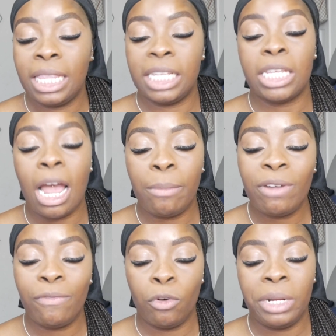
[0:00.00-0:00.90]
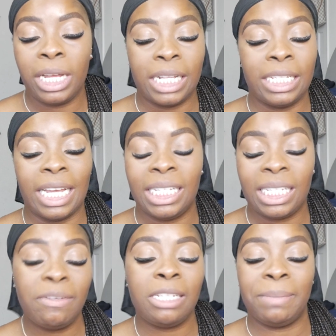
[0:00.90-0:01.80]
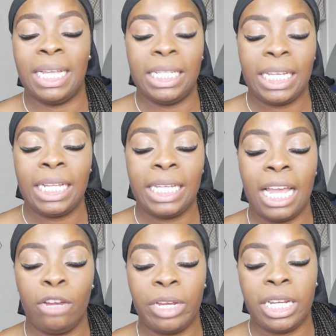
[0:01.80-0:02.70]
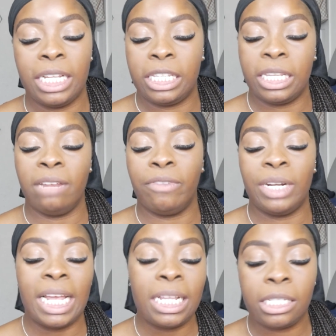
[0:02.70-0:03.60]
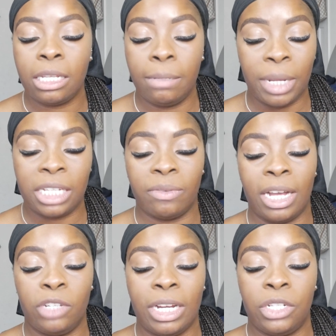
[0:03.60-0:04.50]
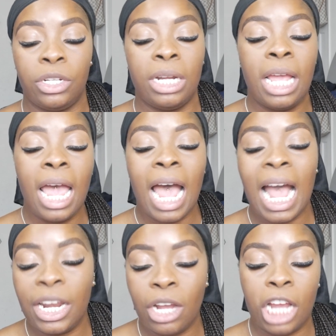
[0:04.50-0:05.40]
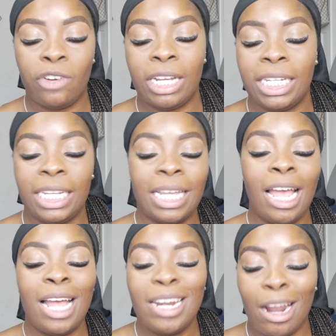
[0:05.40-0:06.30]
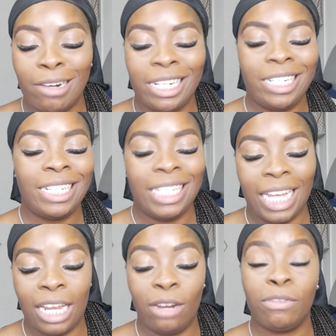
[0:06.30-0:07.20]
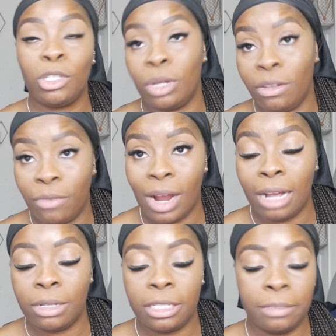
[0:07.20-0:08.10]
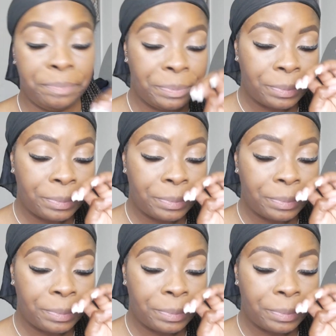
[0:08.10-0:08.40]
This hybrid formula contains 70% skincare ingredients to deliver an instant burst of hydration and hydrated, nourished skin for 24 hours.